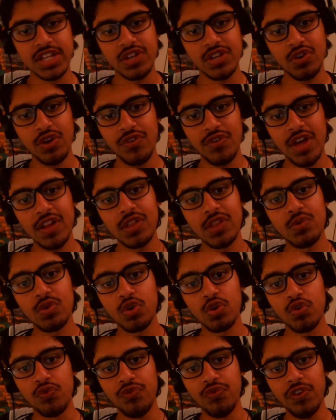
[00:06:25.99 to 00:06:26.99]
You know, if you want
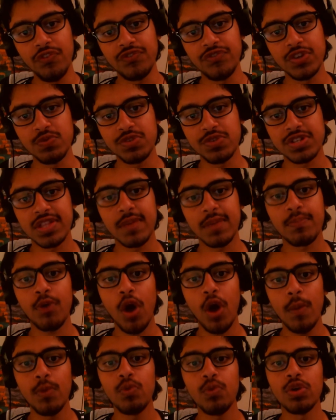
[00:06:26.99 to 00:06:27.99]
to go 50, which they
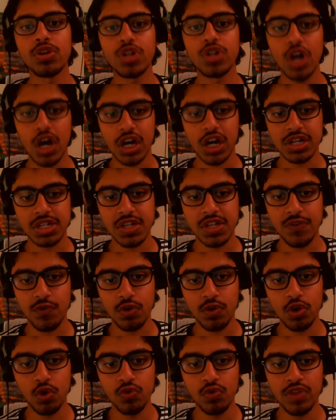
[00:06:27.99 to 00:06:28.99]
probably will not, if
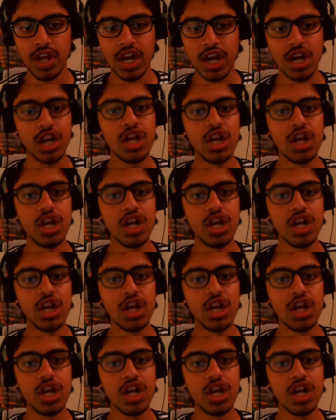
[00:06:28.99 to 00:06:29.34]
you're gonna go there,